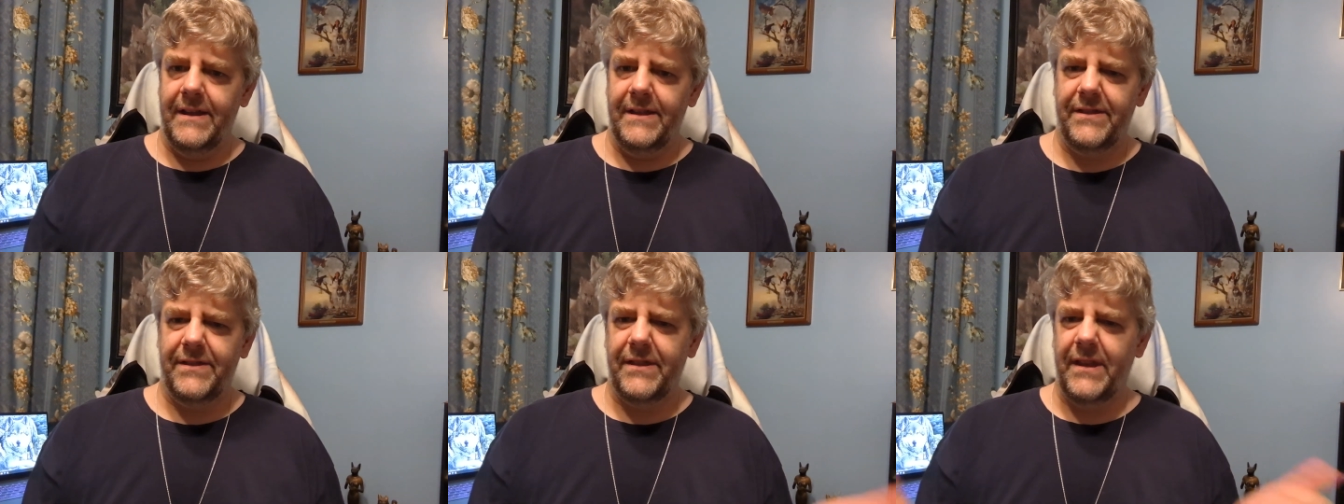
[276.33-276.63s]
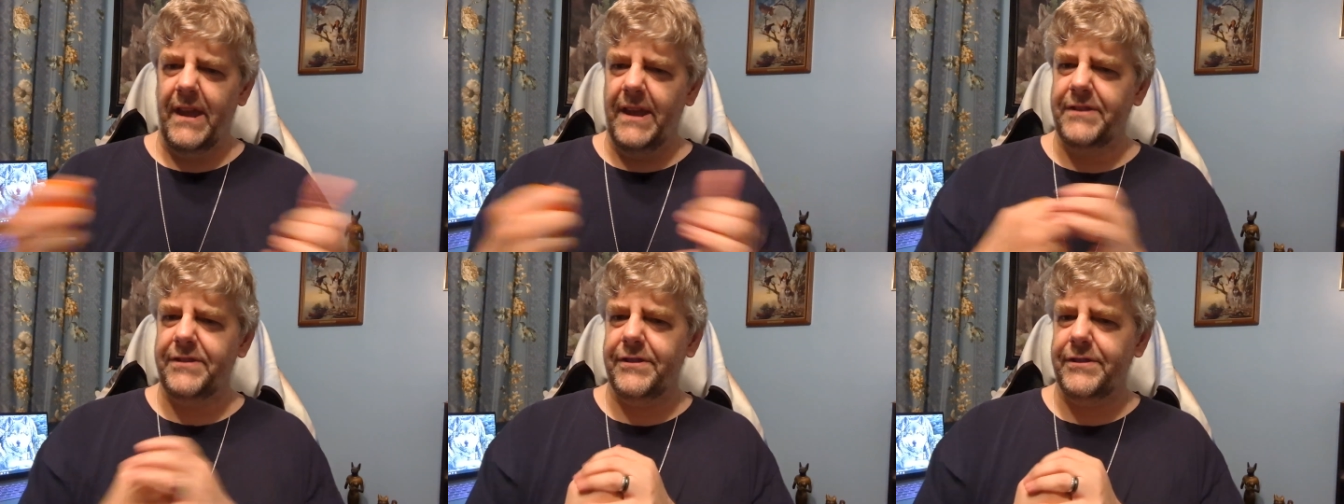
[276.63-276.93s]
it's,
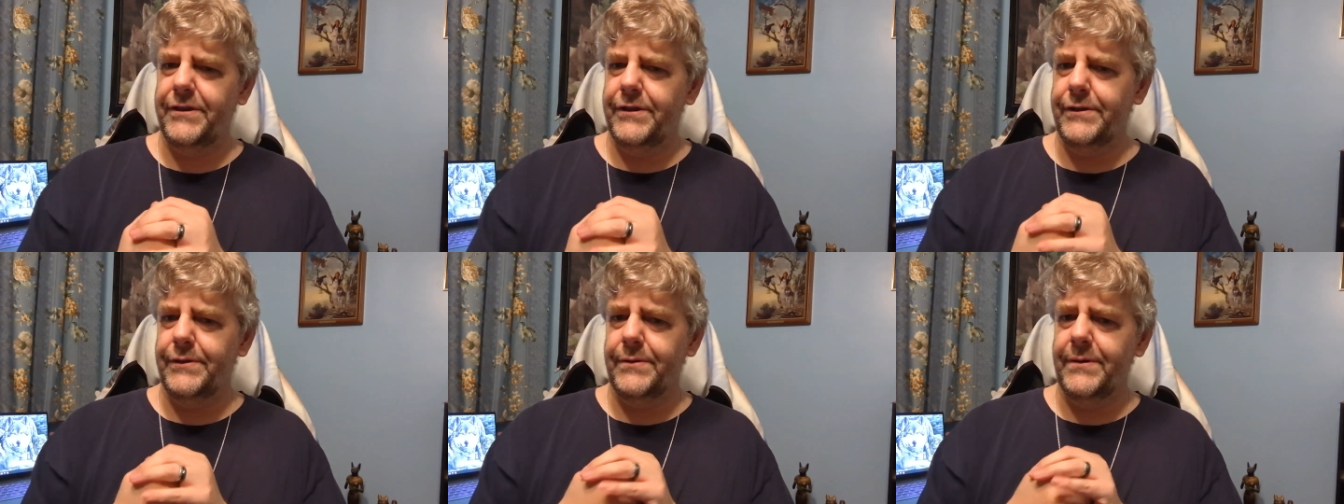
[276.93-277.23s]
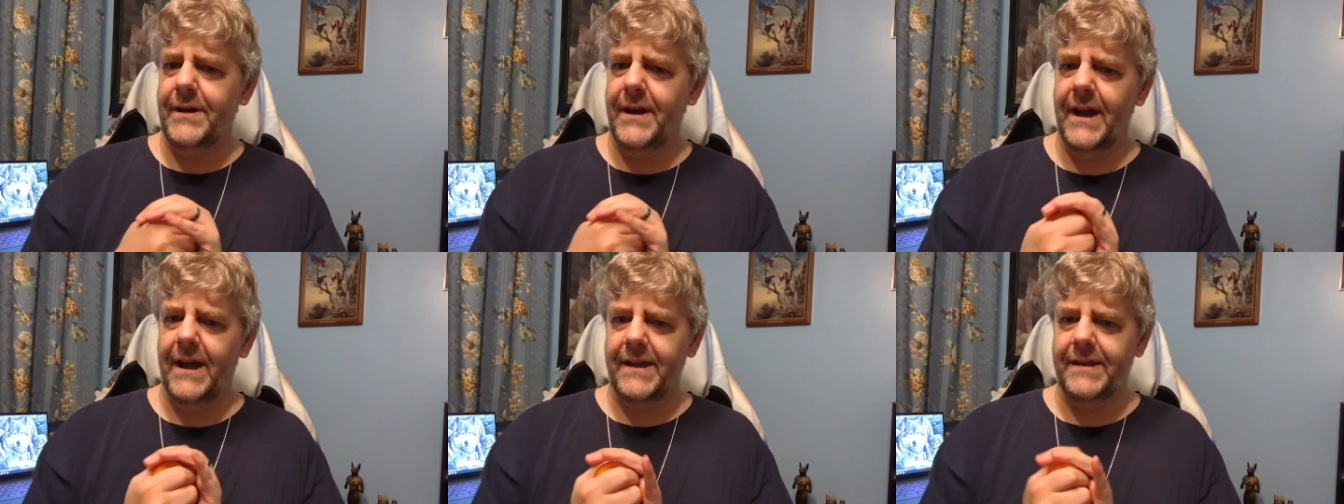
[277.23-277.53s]
it's
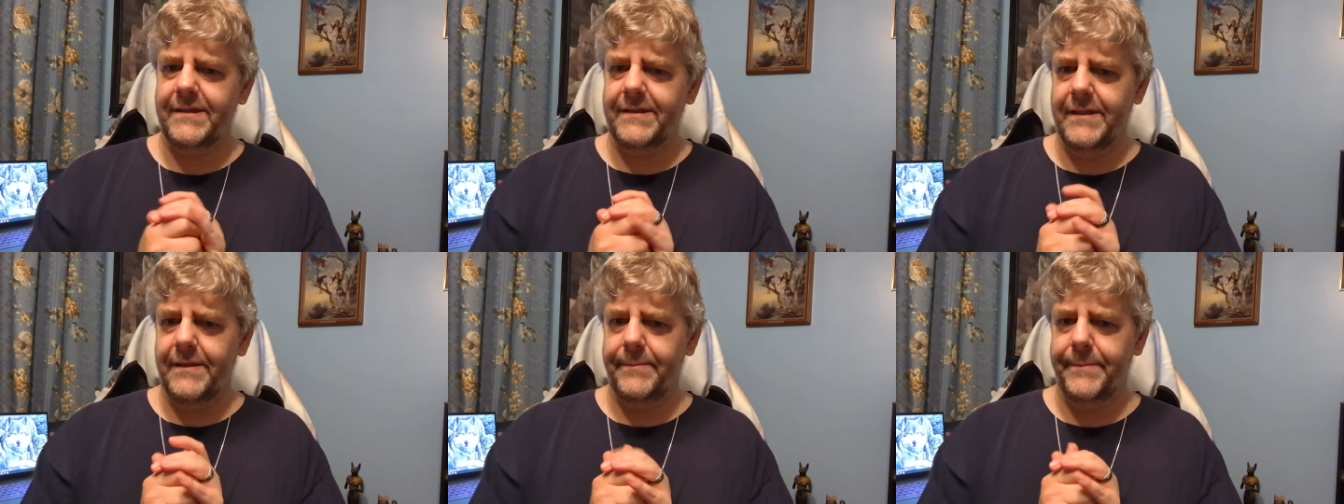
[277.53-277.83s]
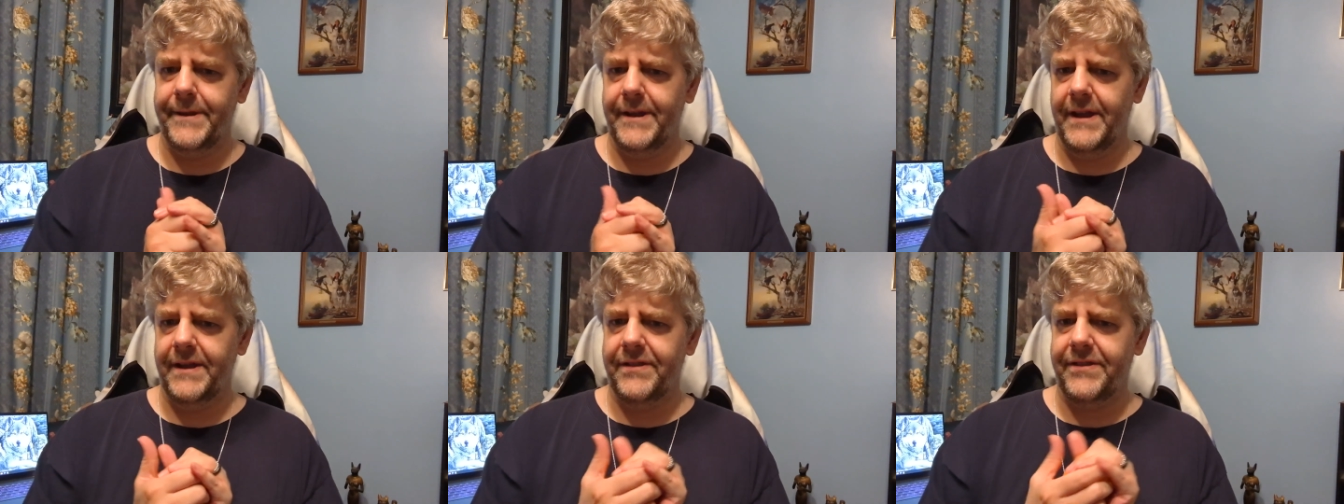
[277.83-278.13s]
new. I, I
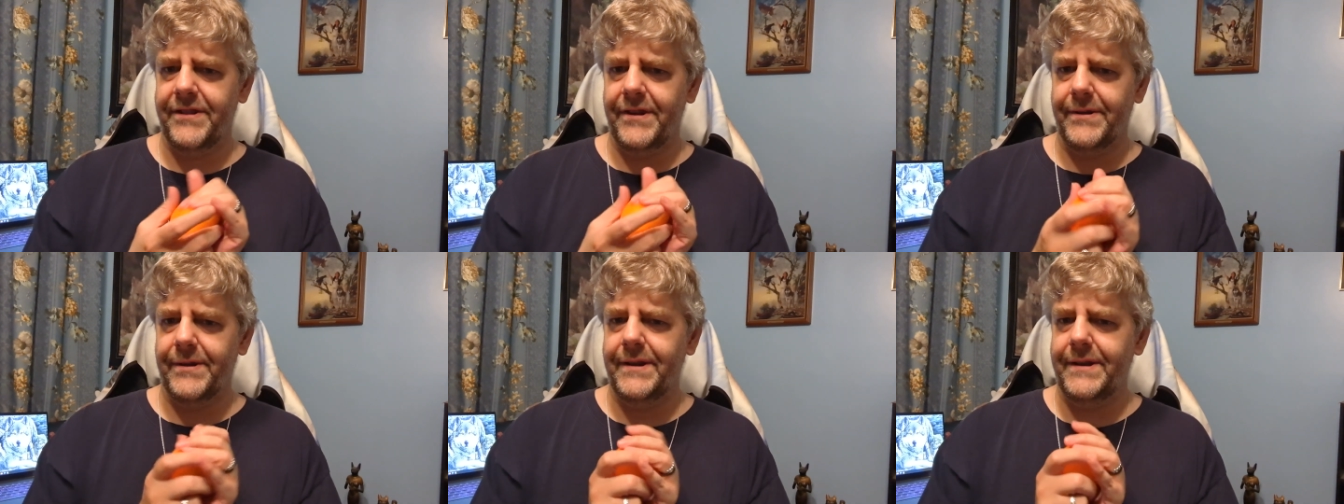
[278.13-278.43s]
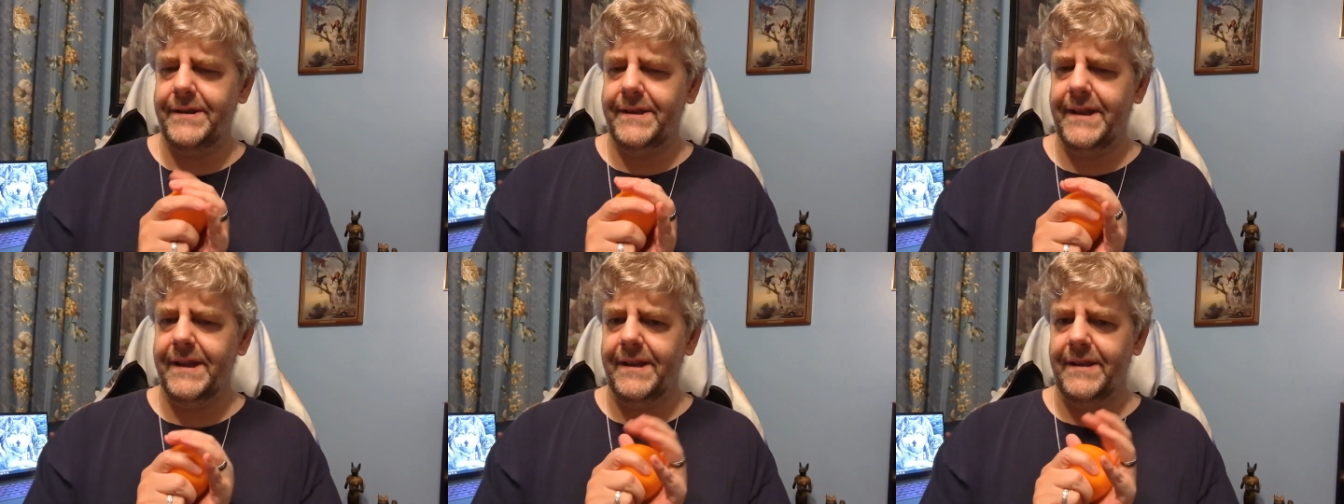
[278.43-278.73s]
mean, I
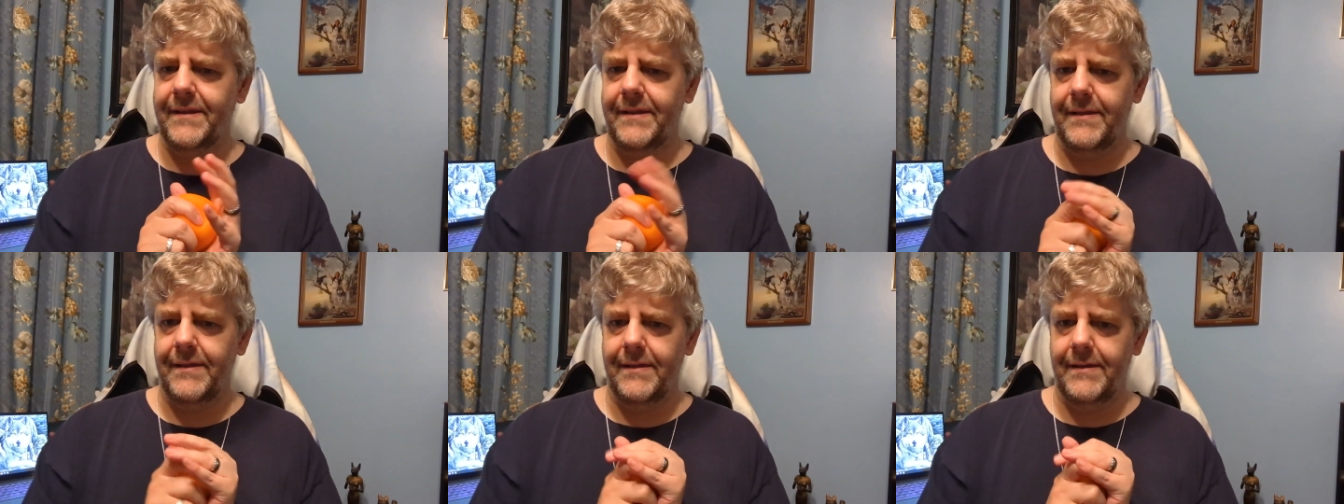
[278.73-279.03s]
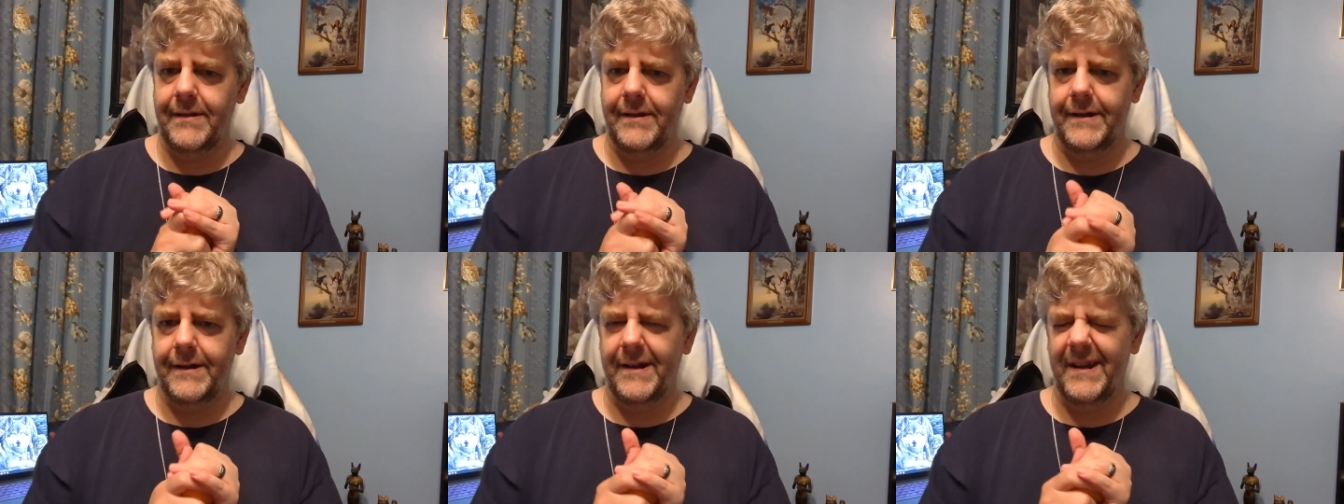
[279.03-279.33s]
started it
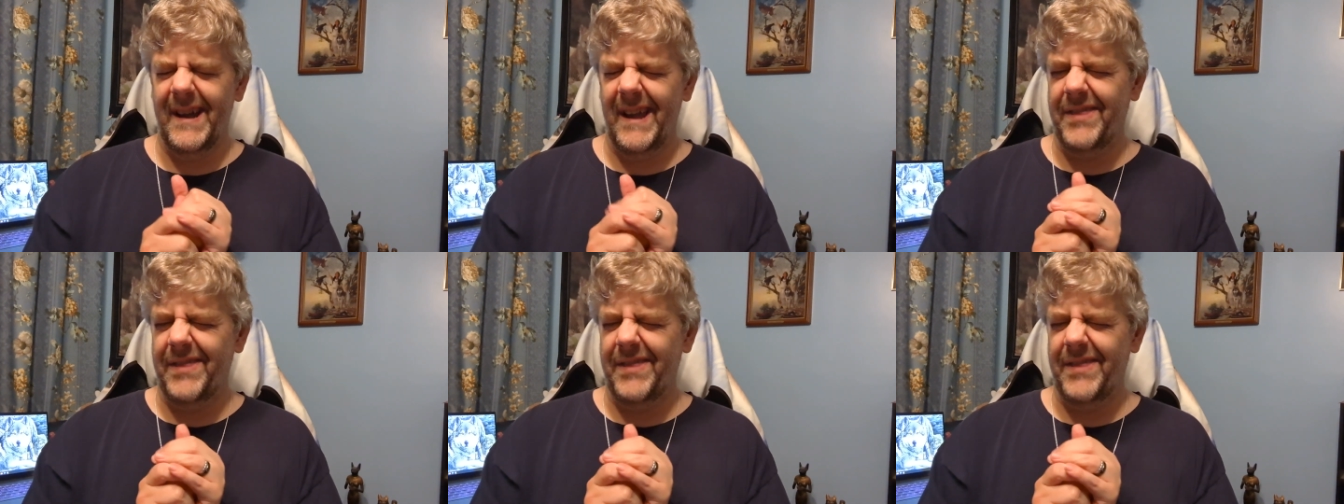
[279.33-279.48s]
uh,